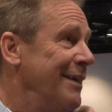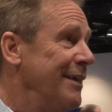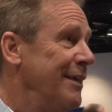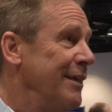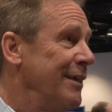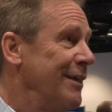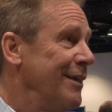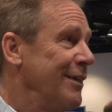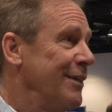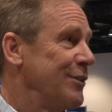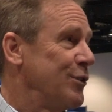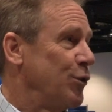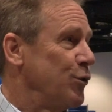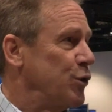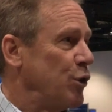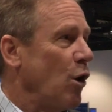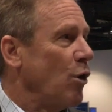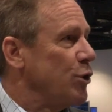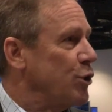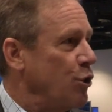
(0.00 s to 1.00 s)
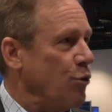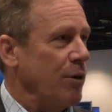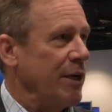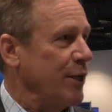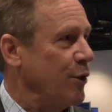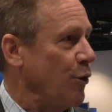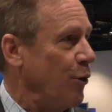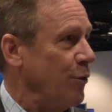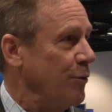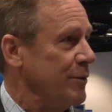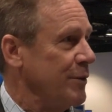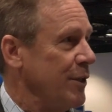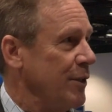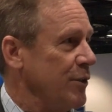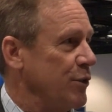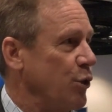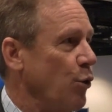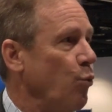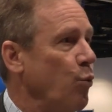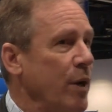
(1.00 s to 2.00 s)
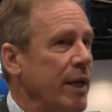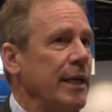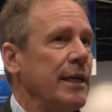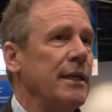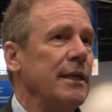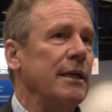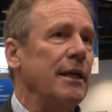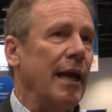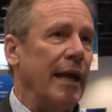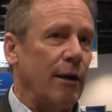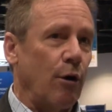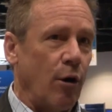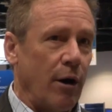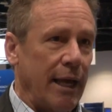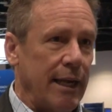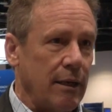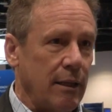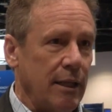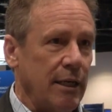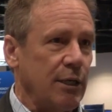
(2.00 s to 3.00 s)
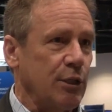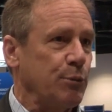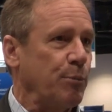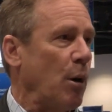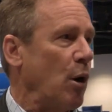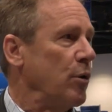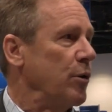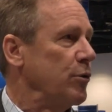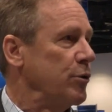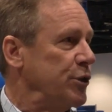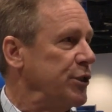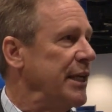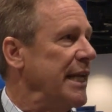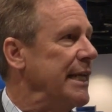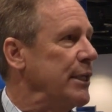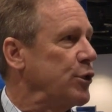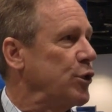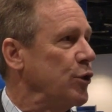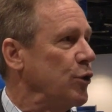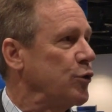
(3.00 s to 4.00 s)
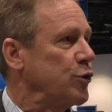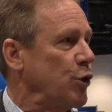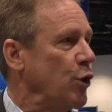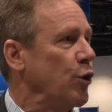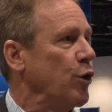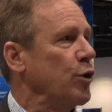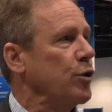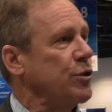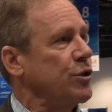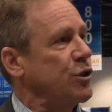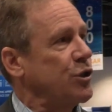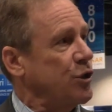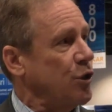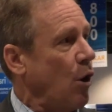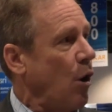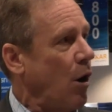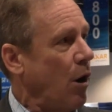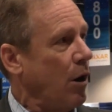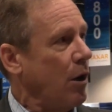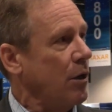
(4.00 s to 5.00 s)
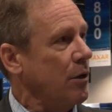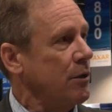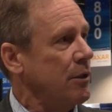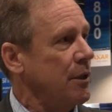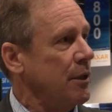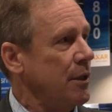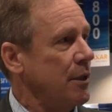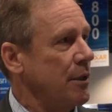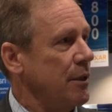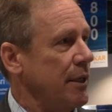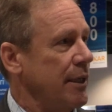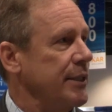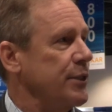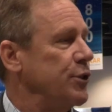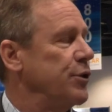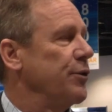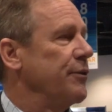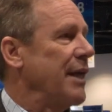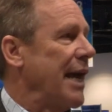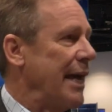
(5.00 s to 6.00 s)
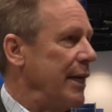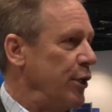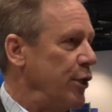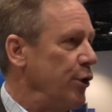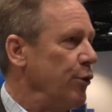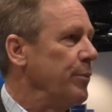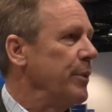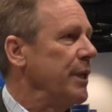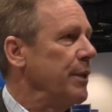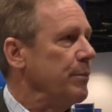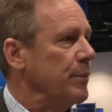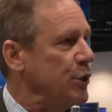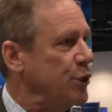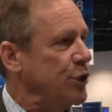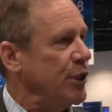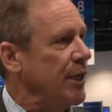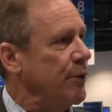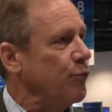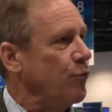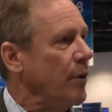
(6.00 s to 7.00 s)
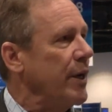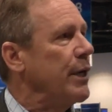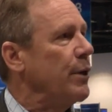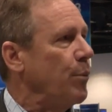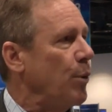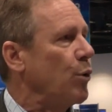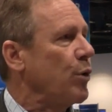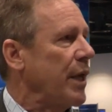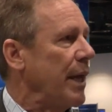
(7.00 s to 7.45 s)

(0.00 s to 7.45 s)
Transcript: Right. So SAR is critical. So we and our analytics partners need to turn SAR into that human and machine readable